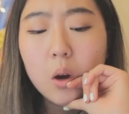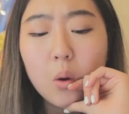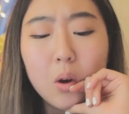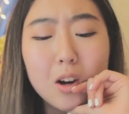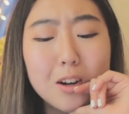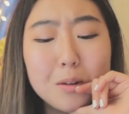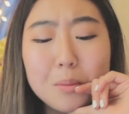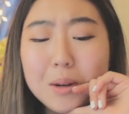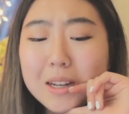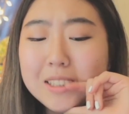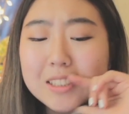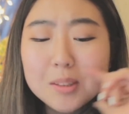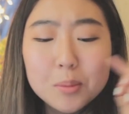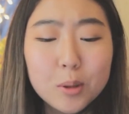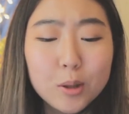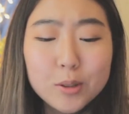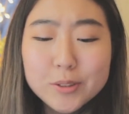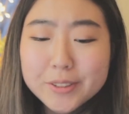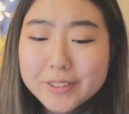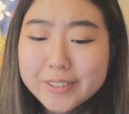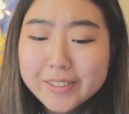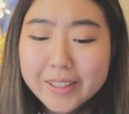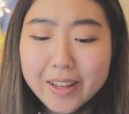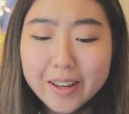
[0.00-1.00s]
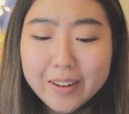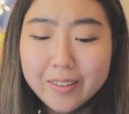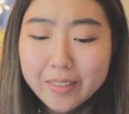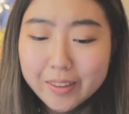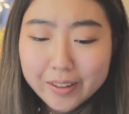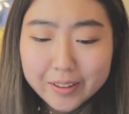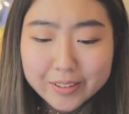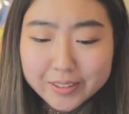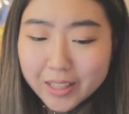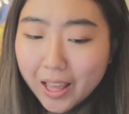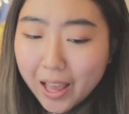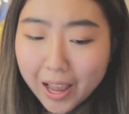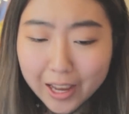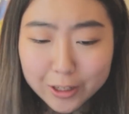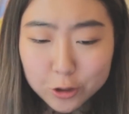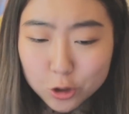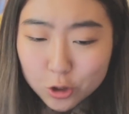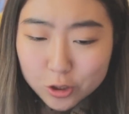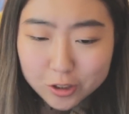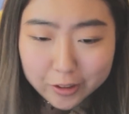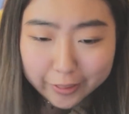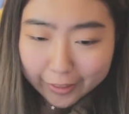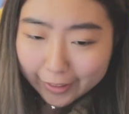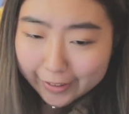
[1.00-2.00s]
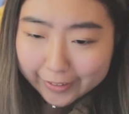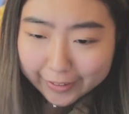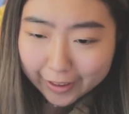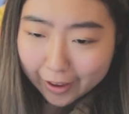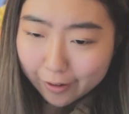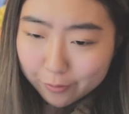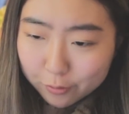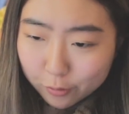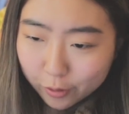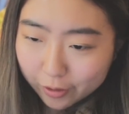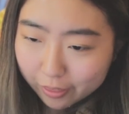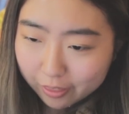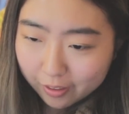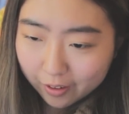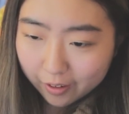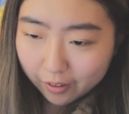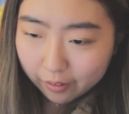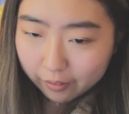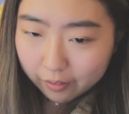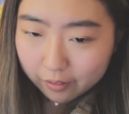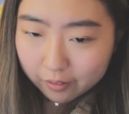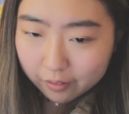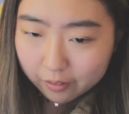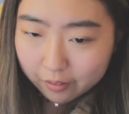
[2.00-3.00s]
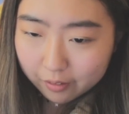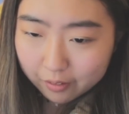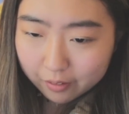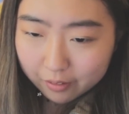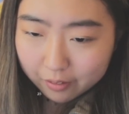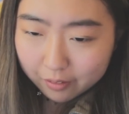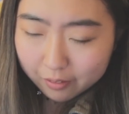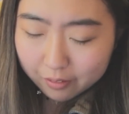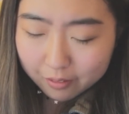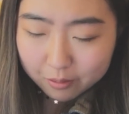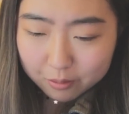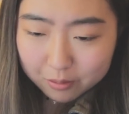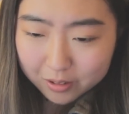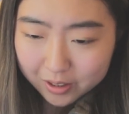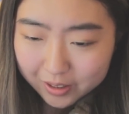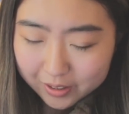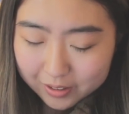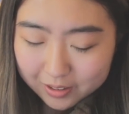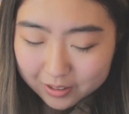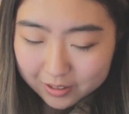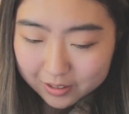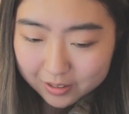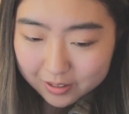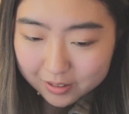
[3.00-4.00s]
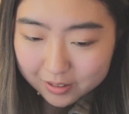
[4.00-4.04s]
What am I supposed to say to this? I just like everything. What?